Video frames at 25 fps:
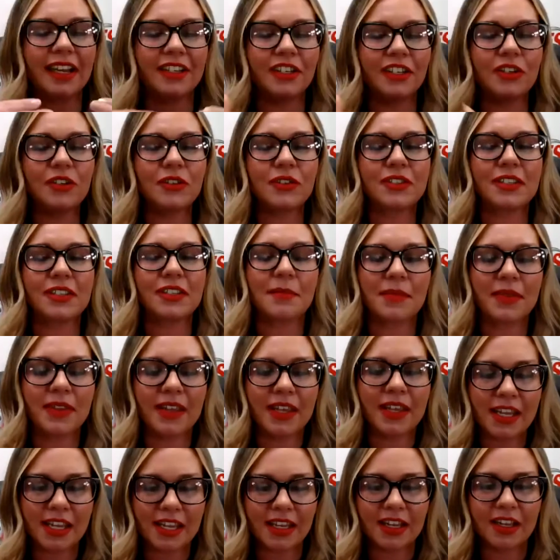do
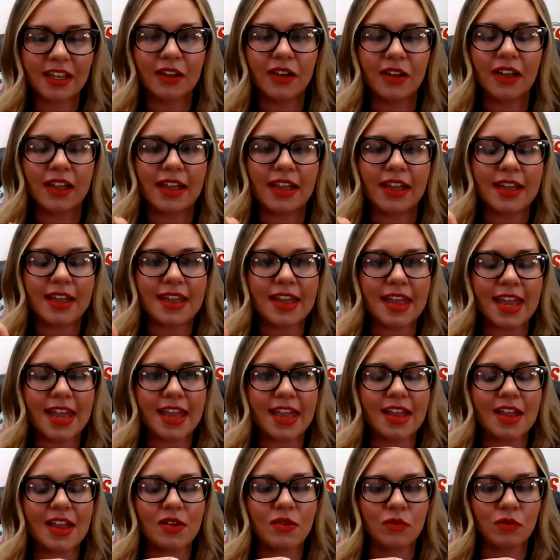something
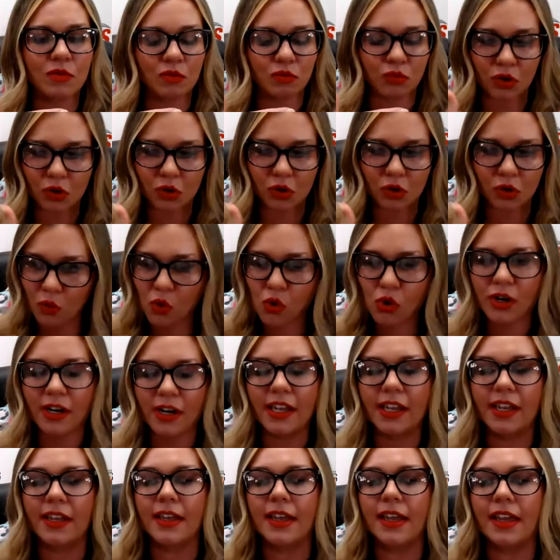
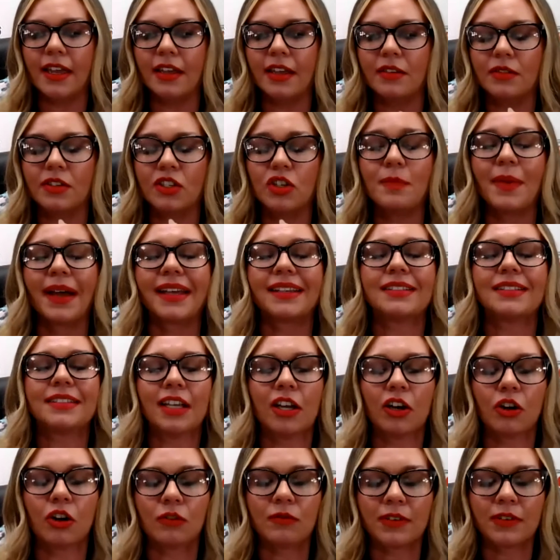rewarding to
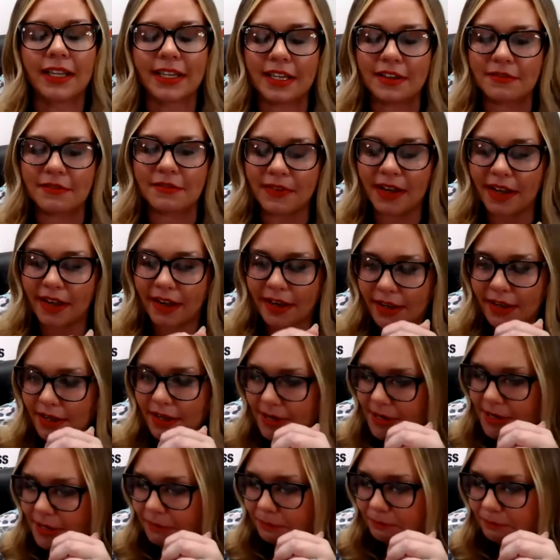myself, like if I
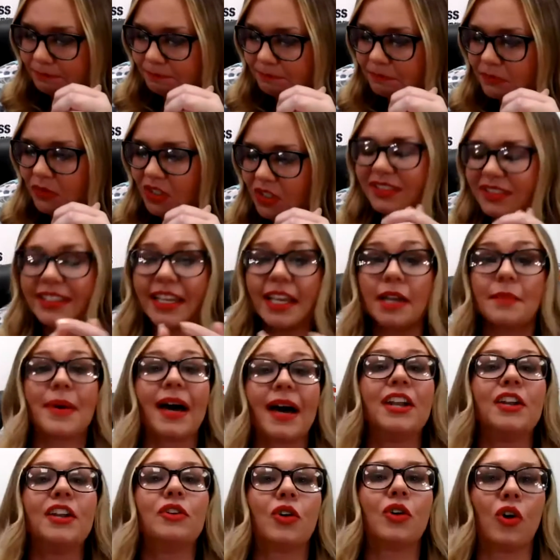let's say I
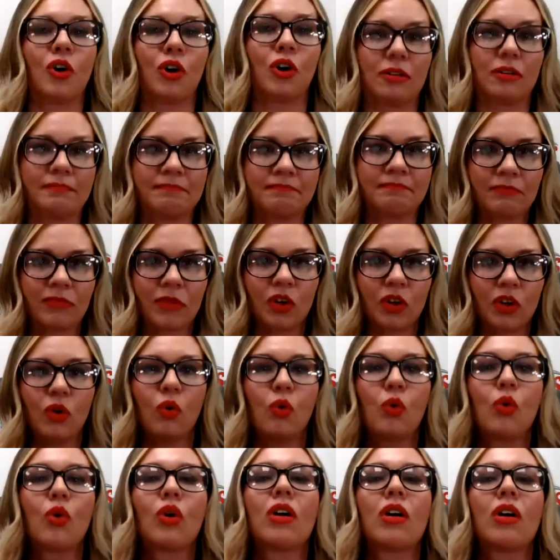buy a new car,
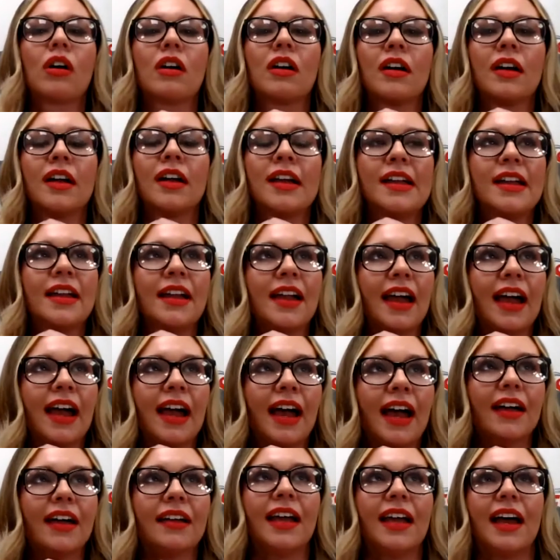or
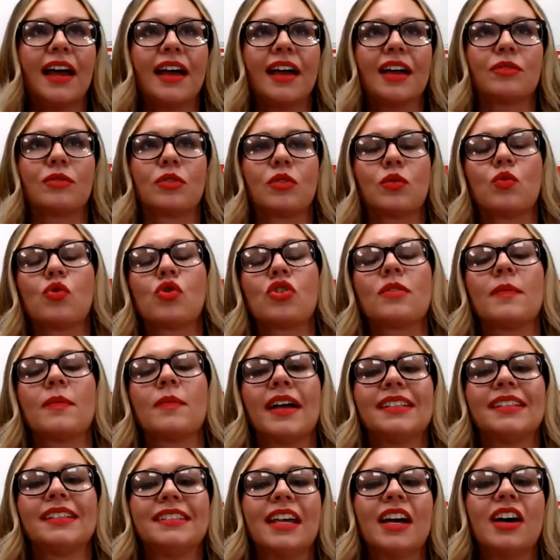I reward
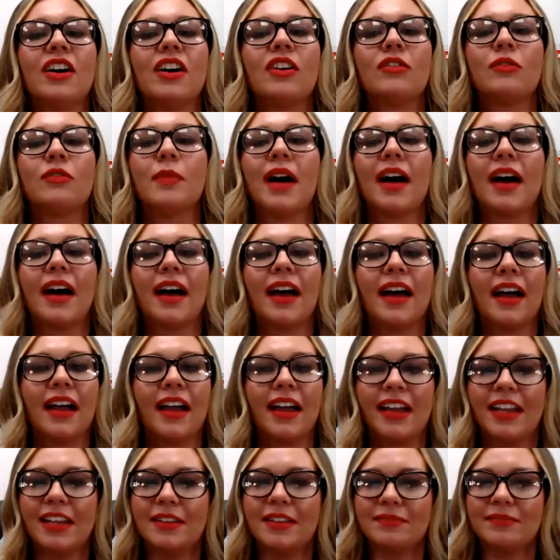myself
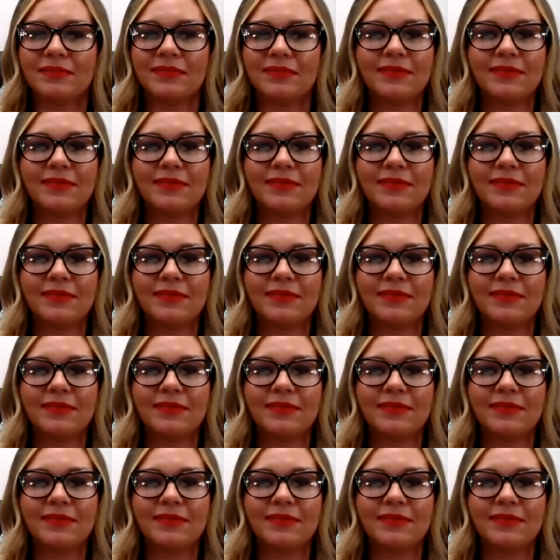by